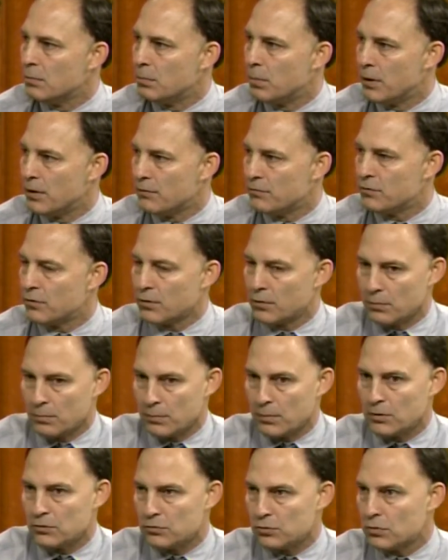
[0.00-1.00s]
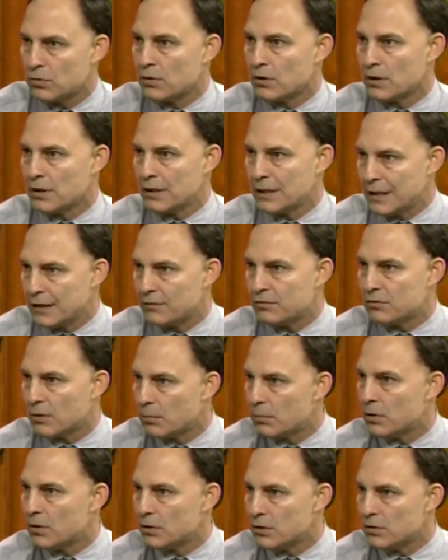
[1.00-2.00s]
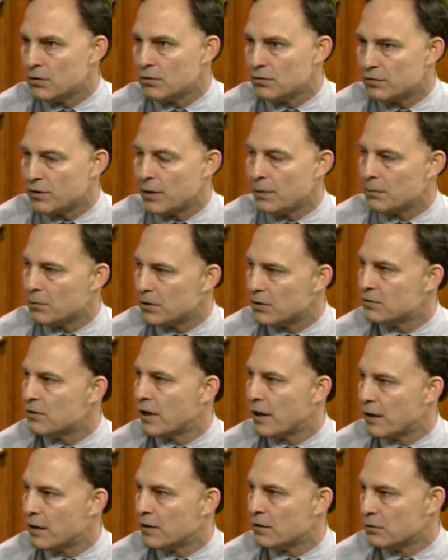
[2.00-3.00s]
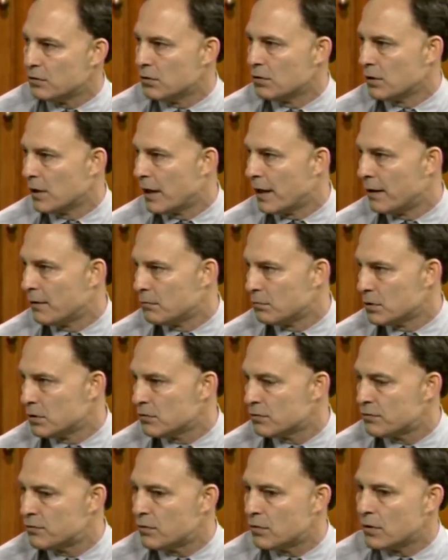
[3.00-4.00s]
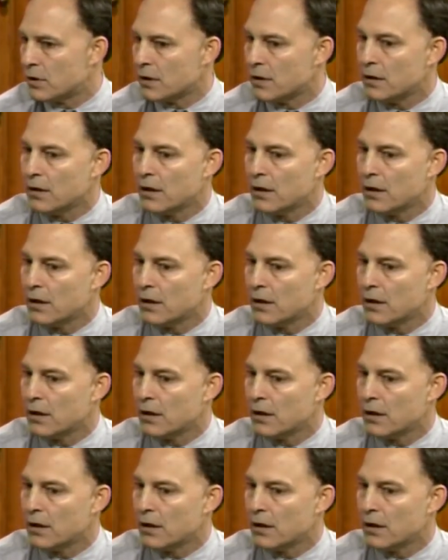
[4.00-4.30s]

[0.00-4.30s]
but for the majority, if someone in your family has had it, you're at risk for it.